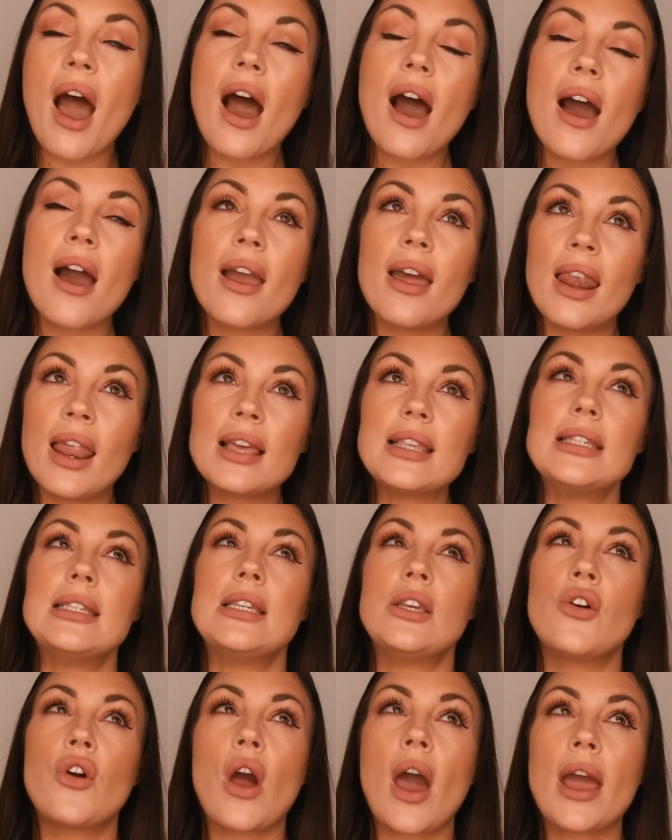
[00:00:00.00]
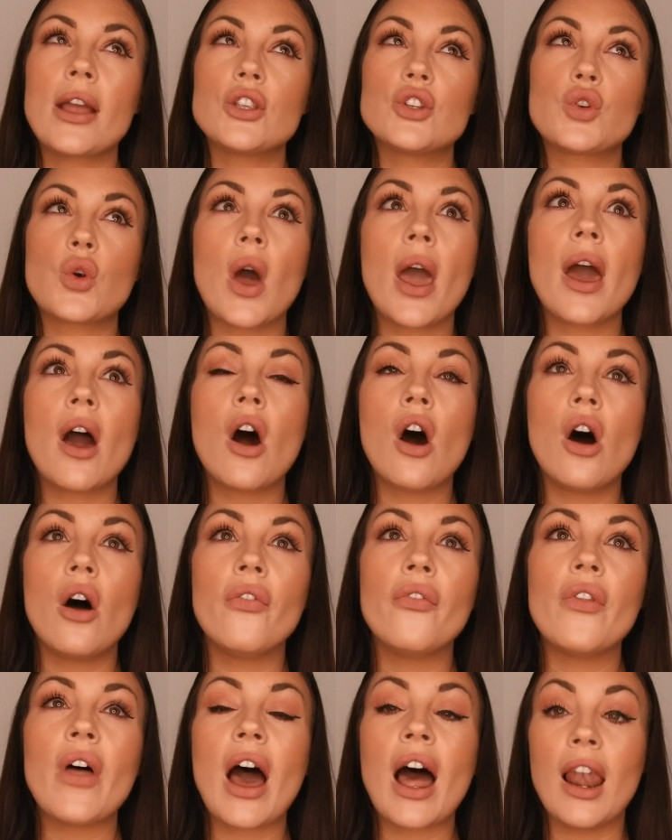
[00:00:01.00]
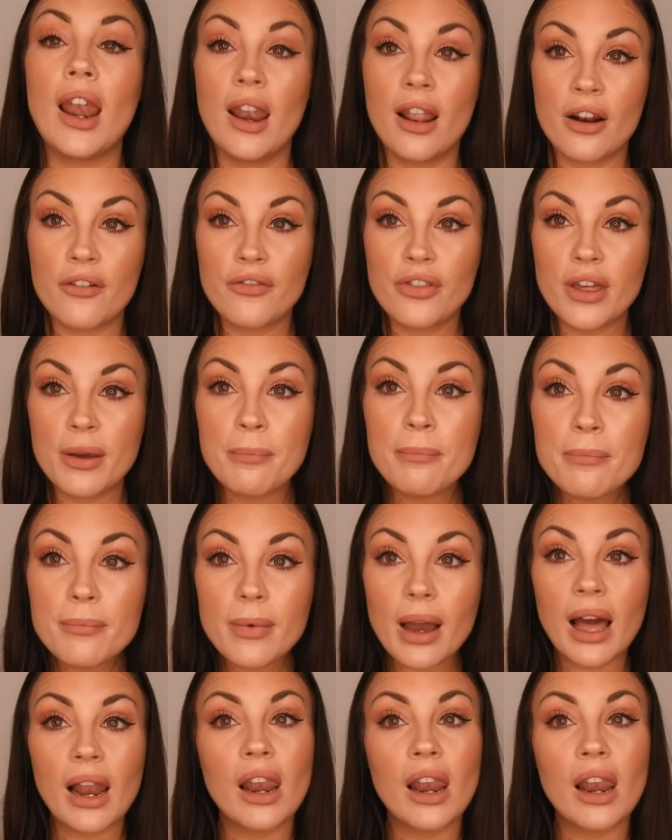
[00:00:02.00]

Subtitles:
Last year I tried on a lot of them,